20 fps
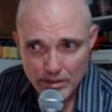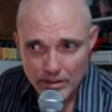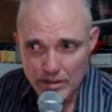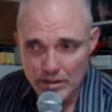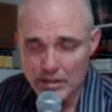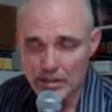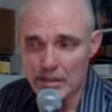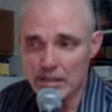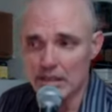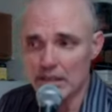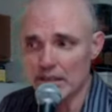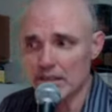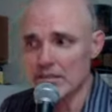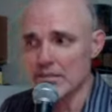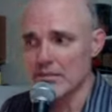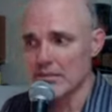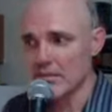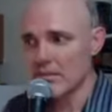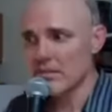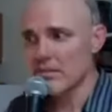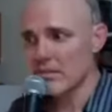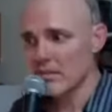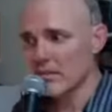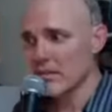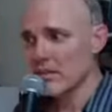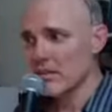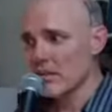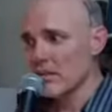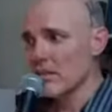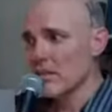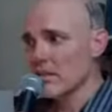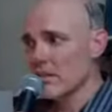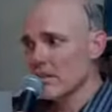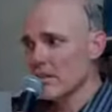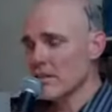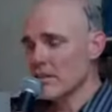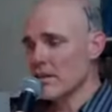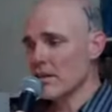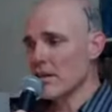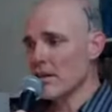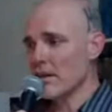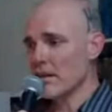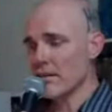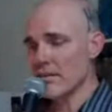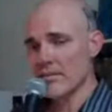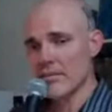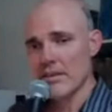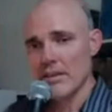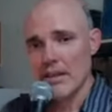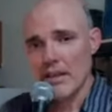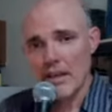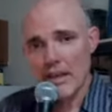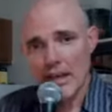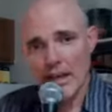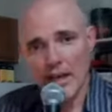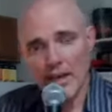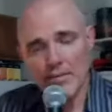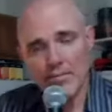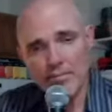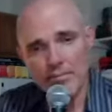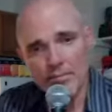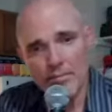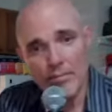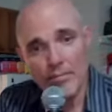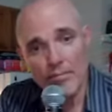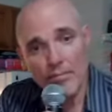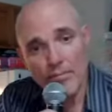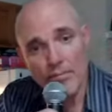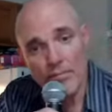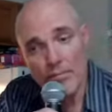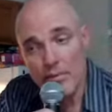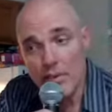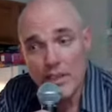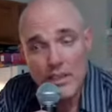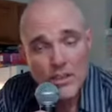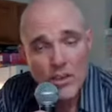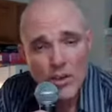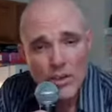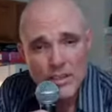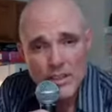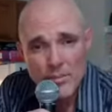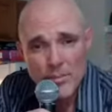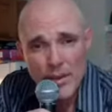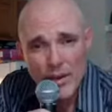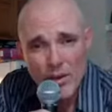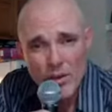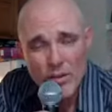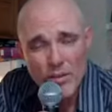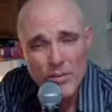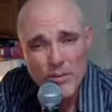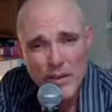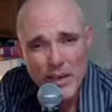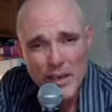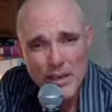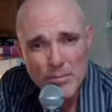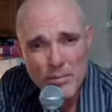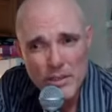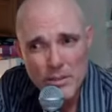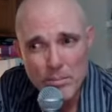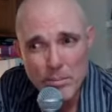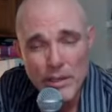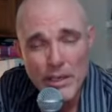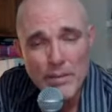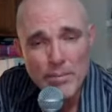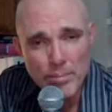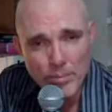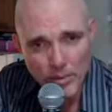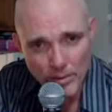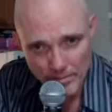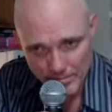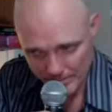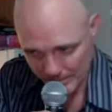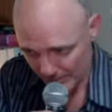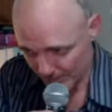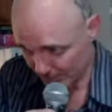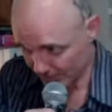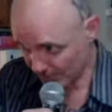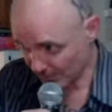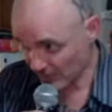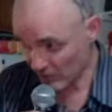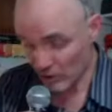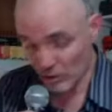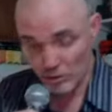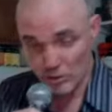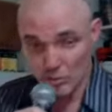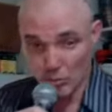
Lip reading: Yeah. Yeah. And he talks about all the famous people whose